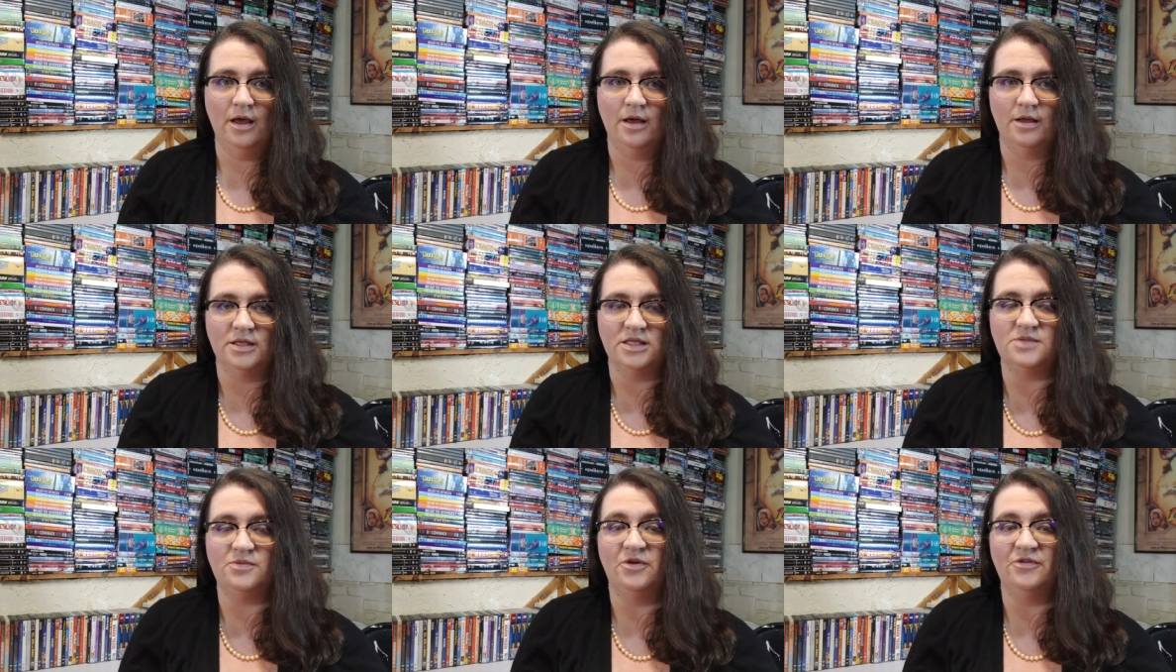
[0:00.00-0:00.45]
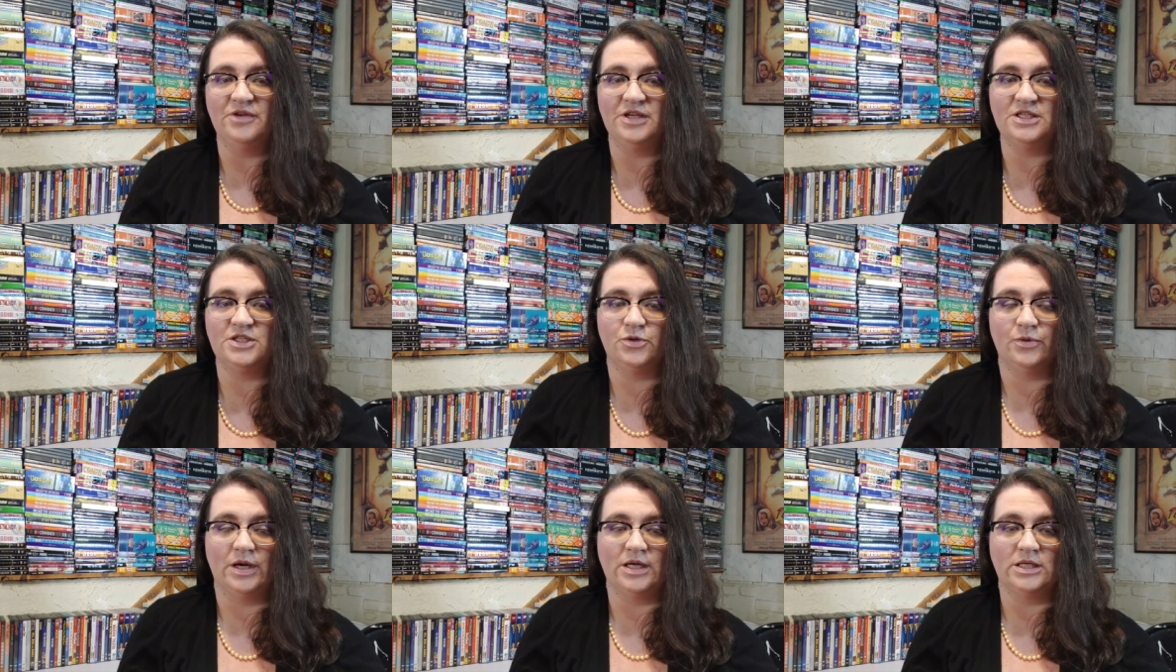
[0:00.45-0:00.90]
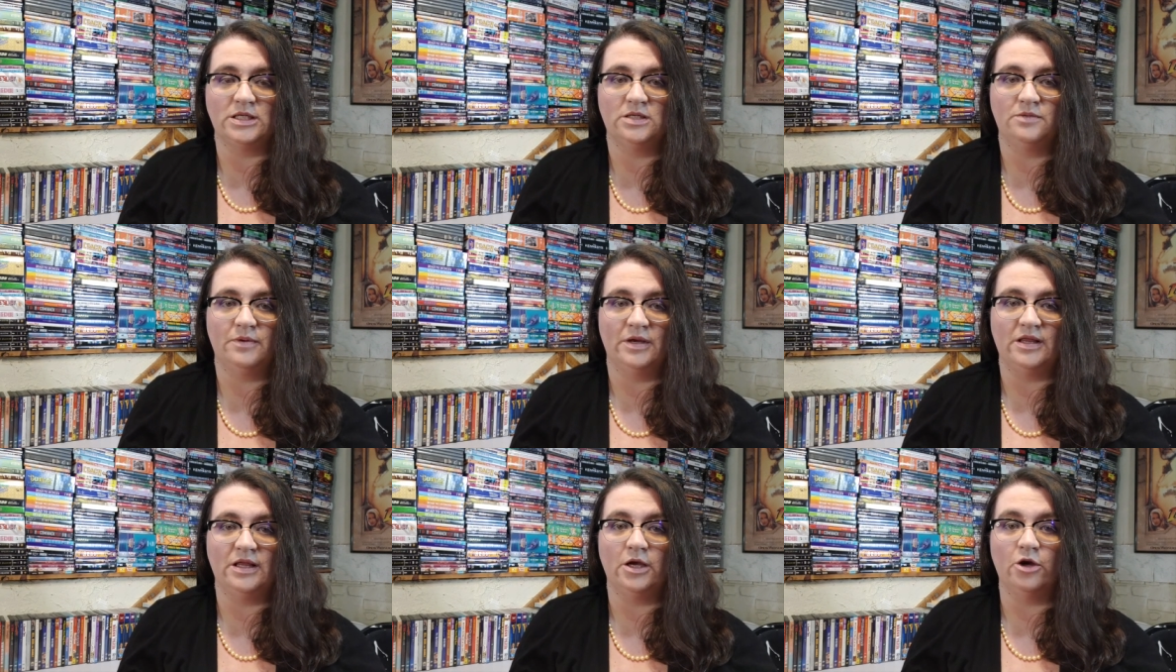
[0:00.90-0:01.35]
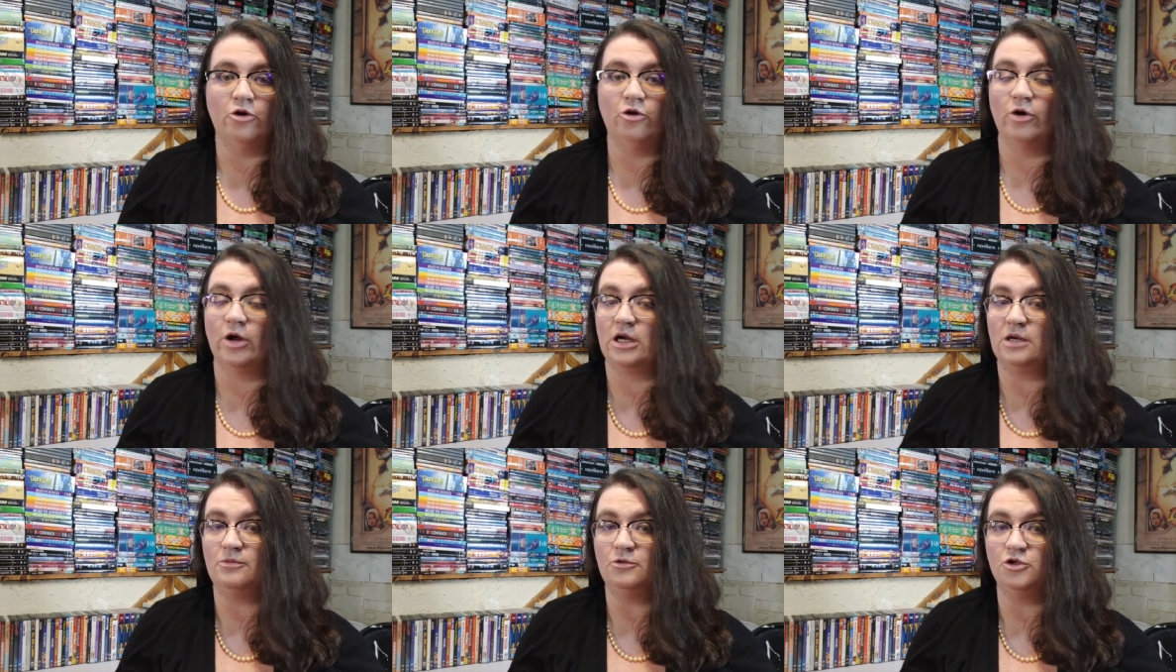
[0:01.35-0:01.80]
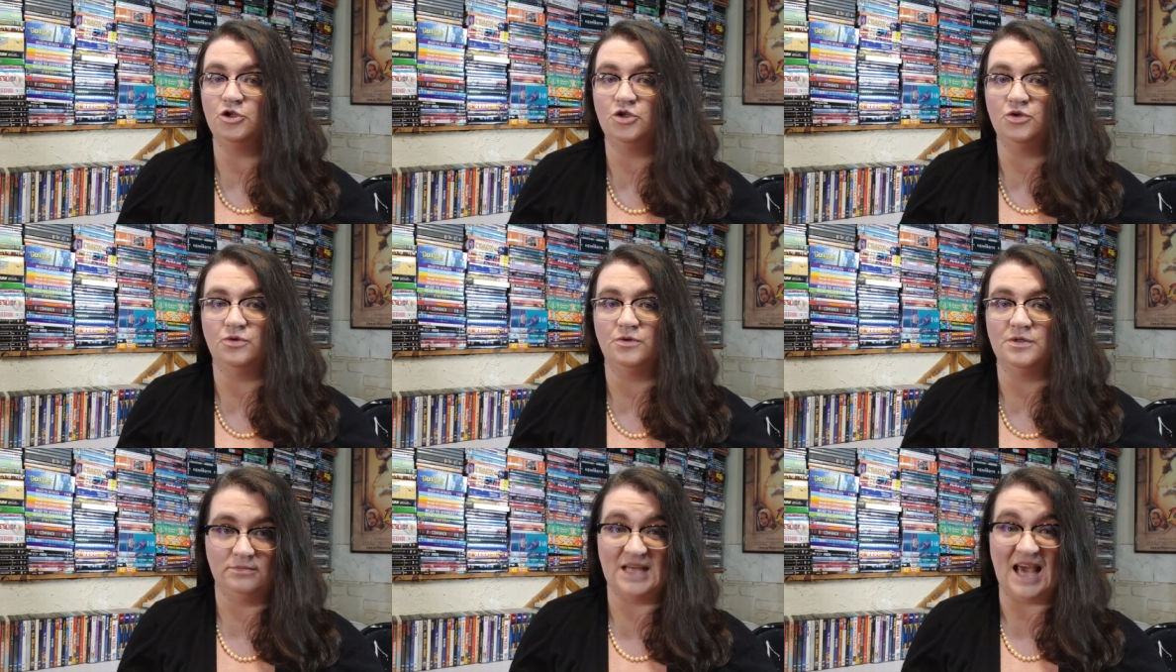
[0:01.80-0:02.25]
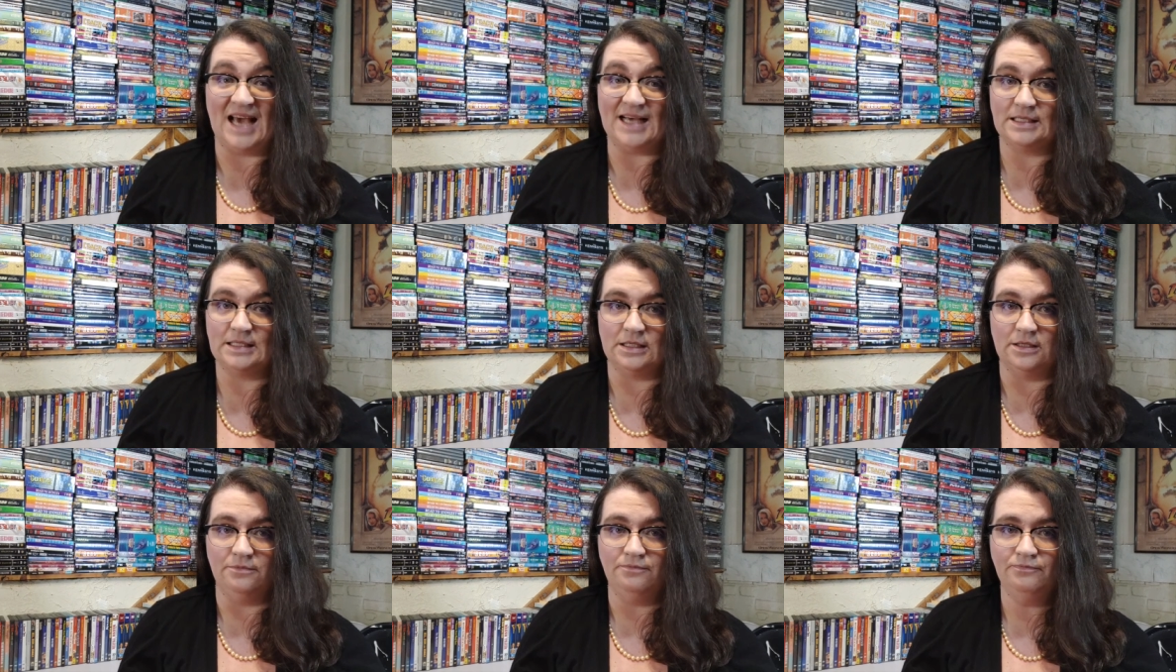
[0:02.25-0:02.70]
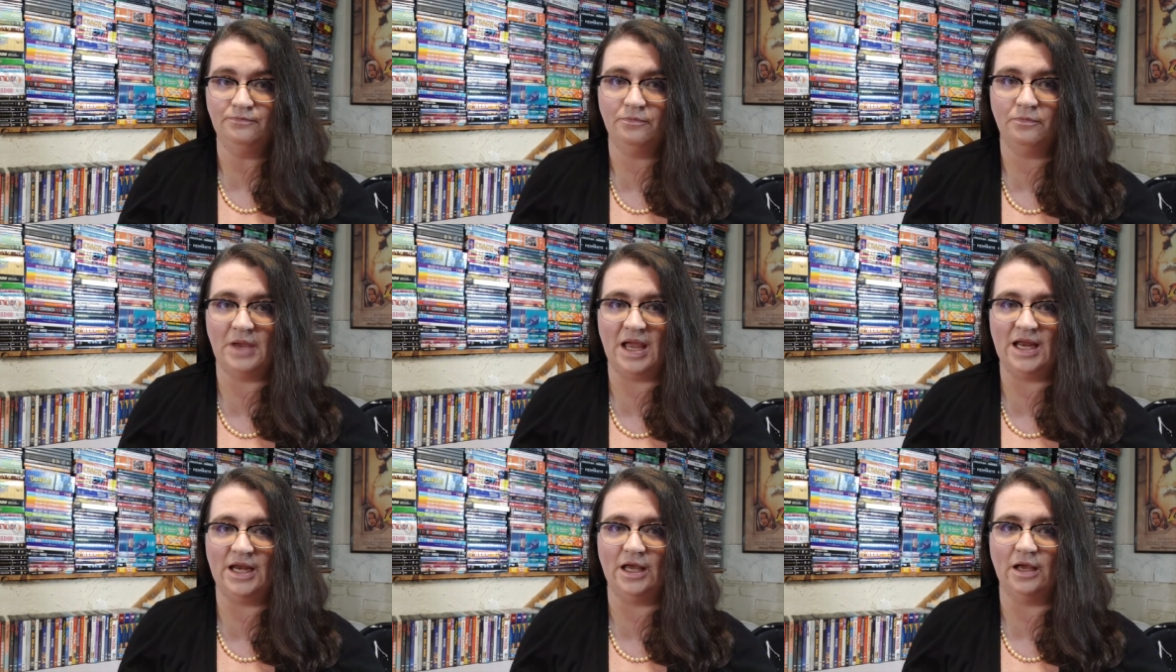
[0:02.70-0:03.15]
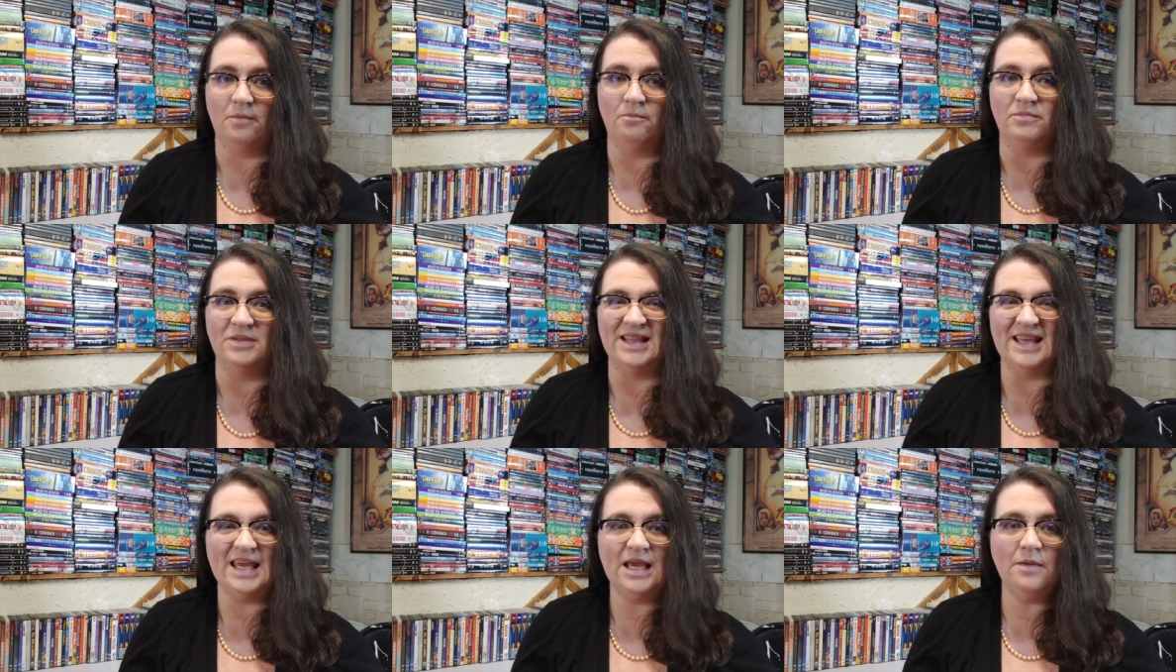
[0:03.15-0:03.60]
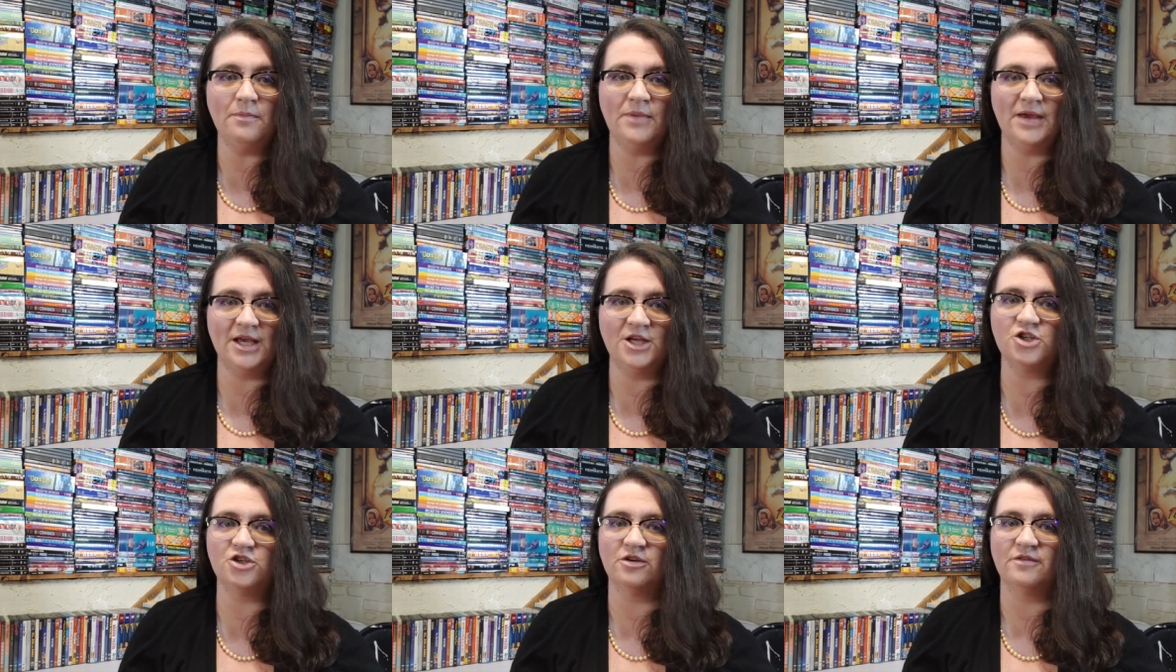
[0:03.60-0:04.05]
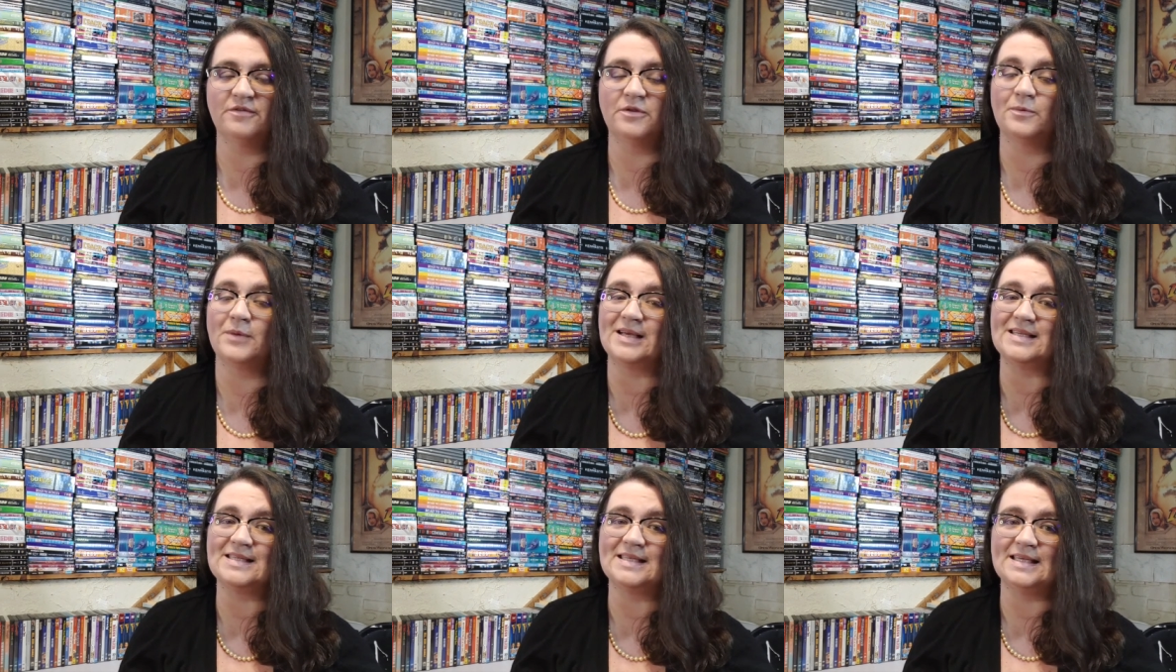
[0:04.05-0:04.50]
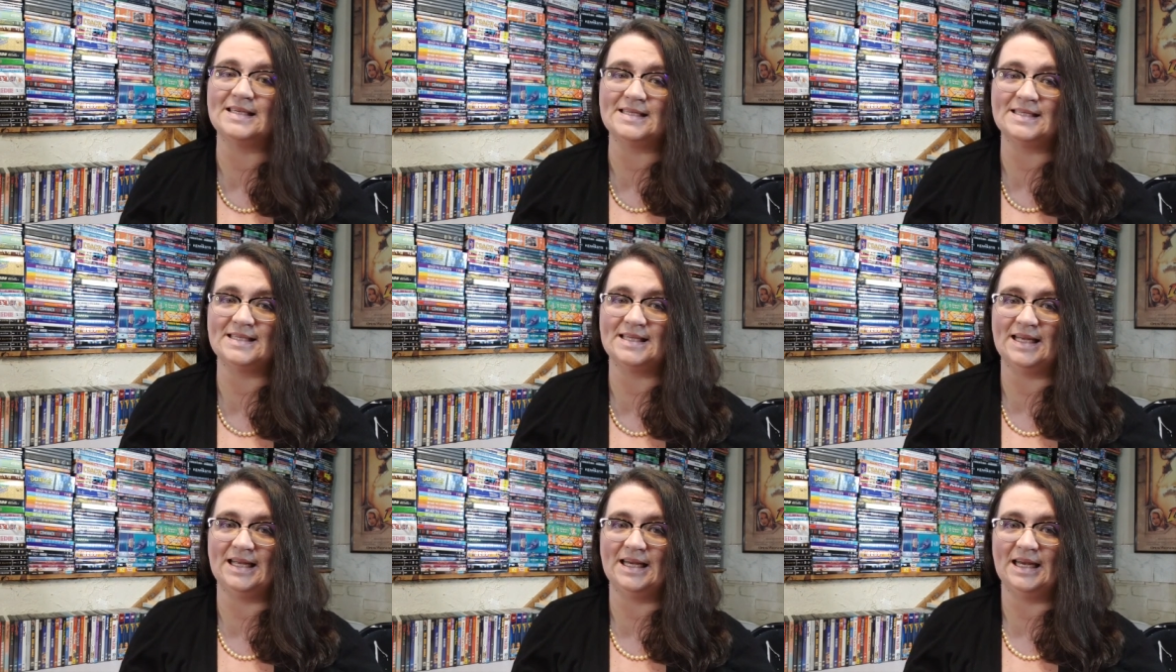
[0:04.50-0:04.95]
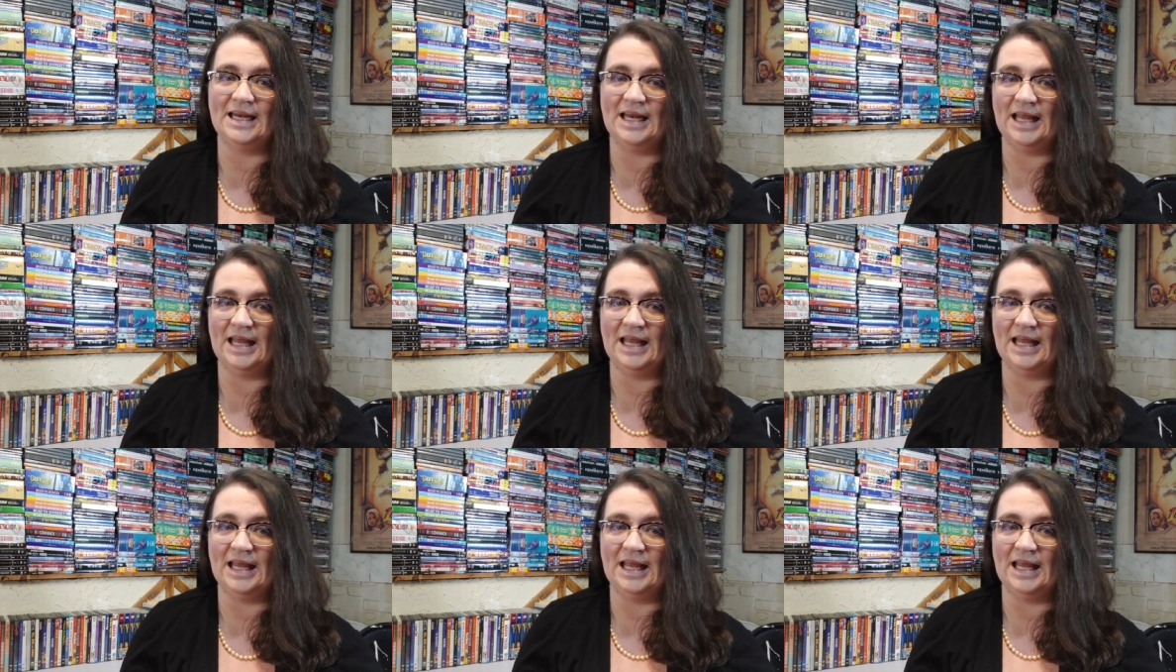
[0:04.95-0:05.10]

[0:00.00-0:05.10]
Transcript: This movie is directed by the incredible Jules Dassin, painting a bleak picture of the wrestling scene in